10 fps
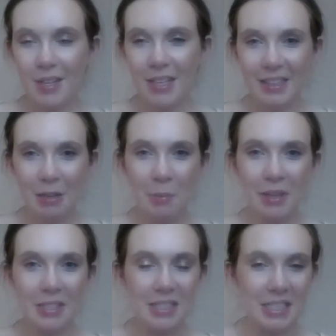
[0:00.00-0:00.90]
Let me make
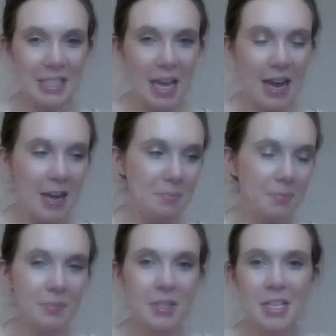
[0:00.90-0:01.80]
this easy.
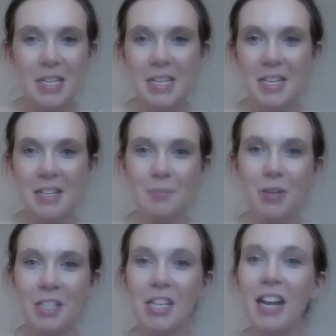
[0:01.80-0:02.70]
The
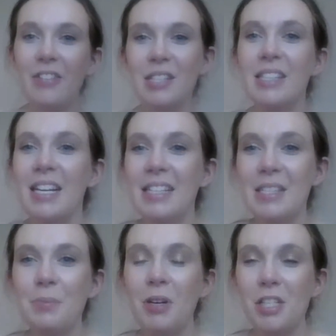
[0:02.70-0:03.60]
polish I have outside is the
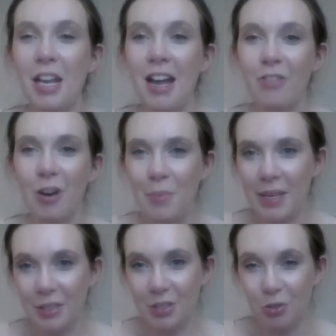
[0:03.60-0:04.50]
polish I have on my
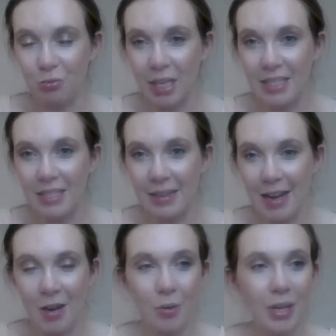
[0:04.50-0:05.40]
nails right
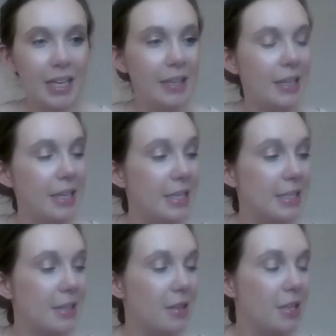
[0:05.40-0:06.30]
now. It is
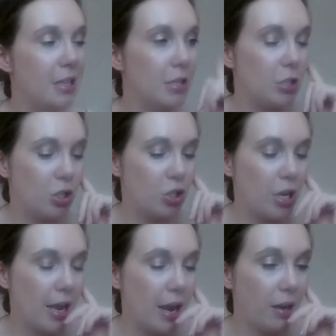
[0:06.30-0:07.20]
the
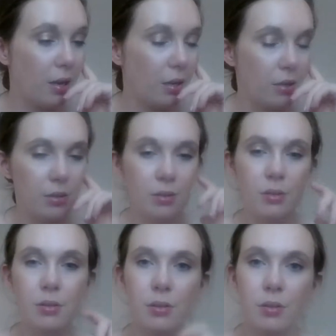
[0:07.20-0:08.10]
shade...
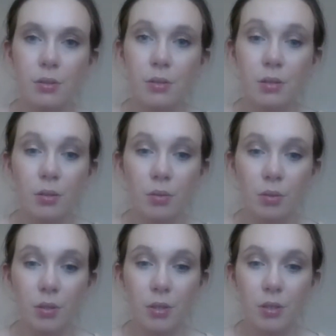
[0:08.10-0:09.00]
Oh,
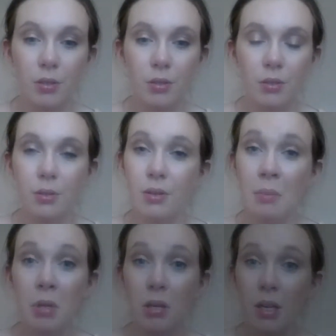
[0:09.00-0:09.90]
Lord. Let
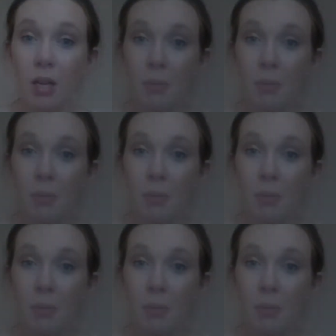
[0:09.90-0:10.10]
me look it up.